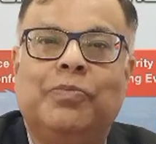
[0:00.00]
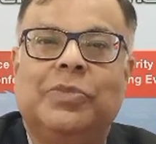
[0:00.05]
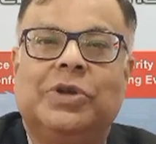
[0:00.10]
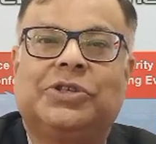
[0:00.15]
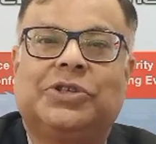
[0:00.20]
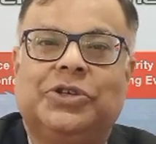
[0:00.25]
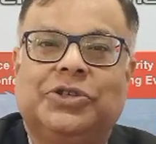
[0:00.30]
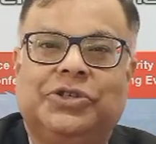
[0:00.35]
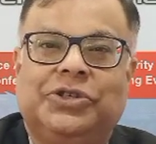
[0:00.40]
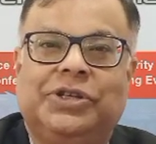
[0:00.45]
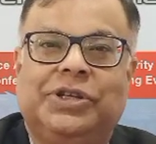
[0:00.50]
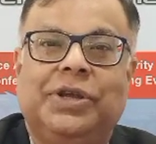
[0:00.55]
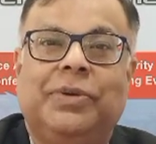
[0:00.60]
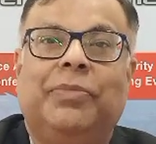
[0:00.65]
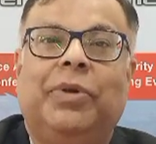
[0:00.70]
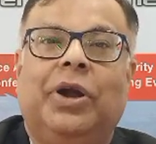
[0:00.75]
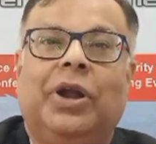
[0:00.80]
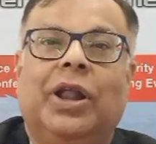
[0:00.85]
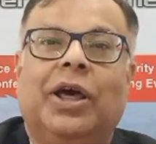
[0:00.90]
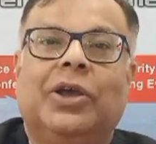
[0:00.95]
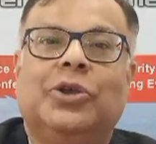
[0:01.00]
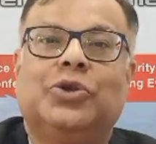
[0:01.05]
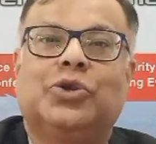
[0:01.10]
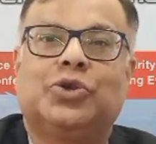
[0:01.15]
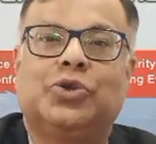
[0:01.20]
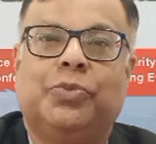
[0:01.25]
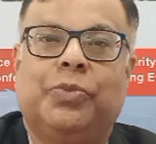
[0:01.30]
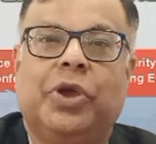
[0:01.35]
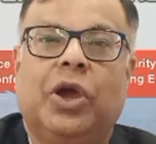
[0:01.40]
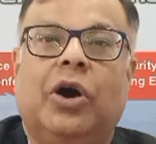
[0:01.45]
Mr. G.D. Birla
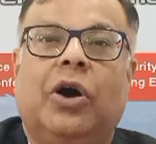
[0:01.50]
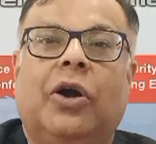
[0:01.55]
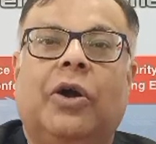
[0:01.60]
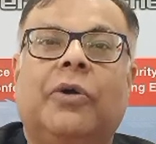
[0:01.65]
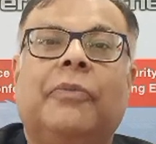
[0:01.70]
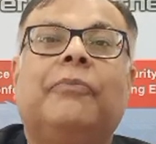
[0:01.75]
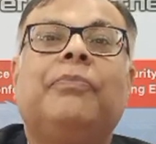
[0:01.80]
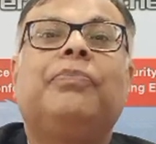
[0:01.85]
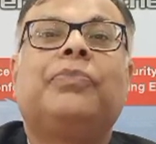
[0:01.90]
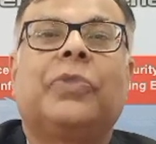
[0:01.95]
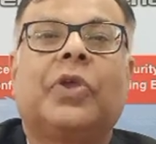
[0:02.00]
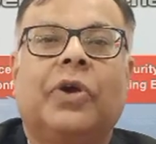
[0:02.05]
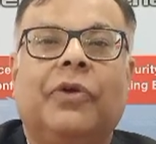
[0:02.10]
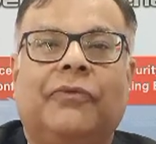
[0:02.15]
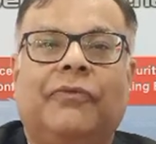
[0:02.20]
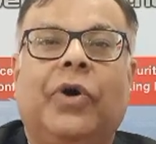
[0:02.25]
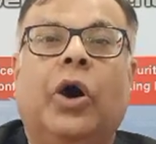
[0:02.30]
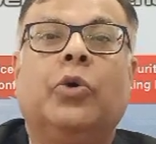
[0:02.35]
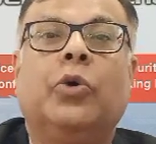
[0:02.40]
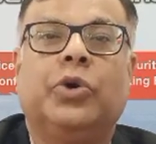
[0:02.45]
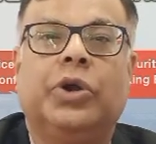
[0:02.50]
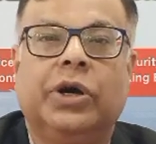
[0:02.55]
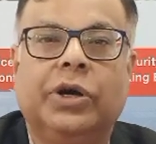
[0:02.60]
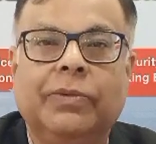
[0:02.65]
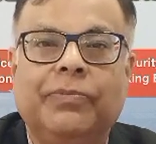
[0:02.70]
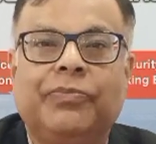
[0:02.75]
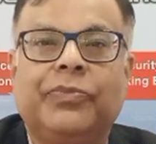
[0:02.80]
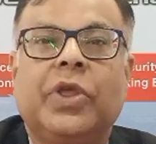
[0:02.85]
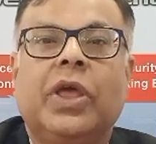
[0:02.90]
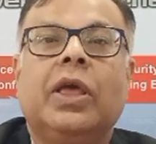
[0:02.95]
used to be our founder.